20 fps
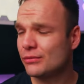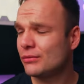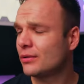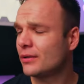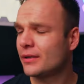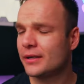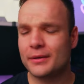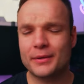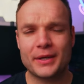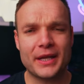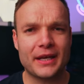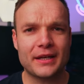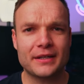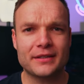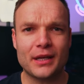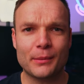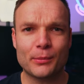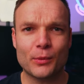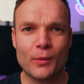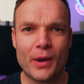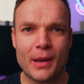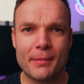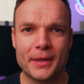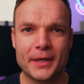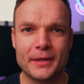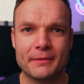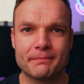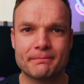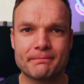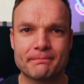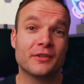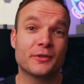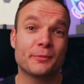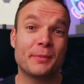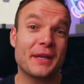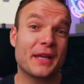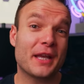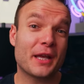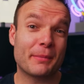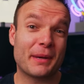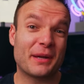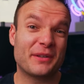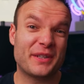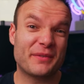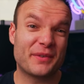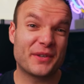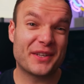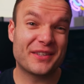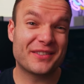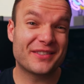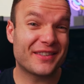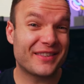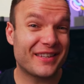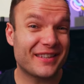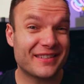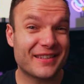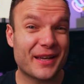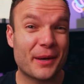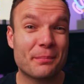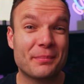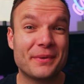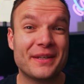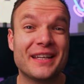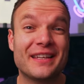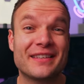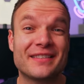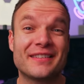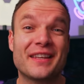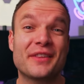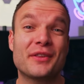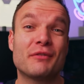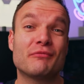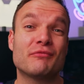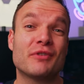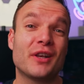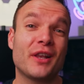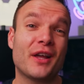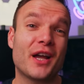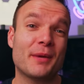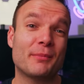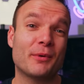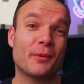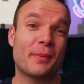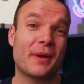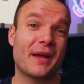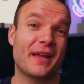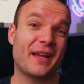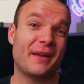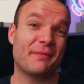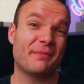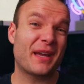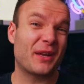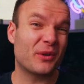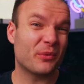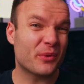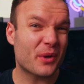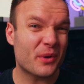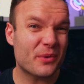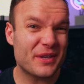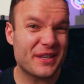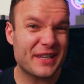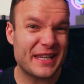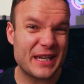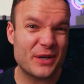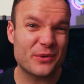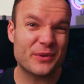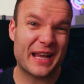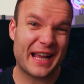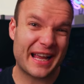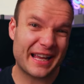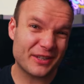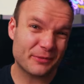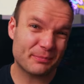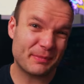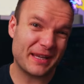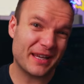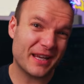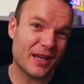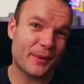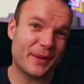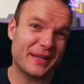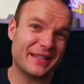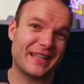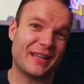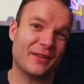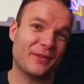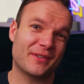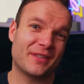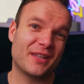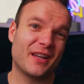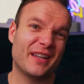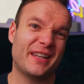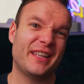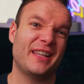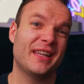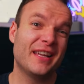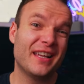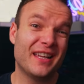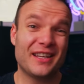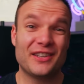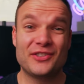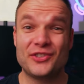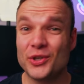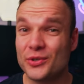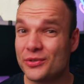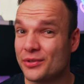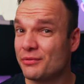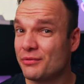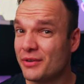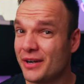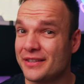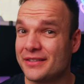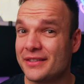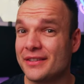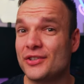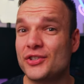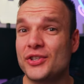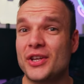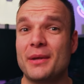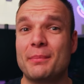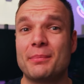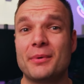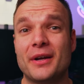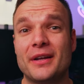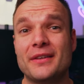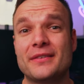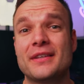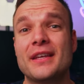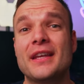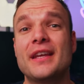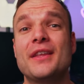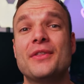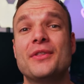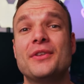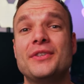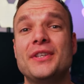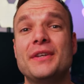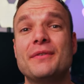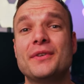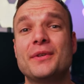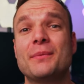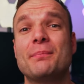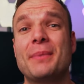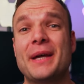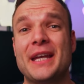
Whew, get a double whammy. Speaking about dividends, this company is another reliable payer. And although the yield has been going down slightly due to the rise in the share price, the dividend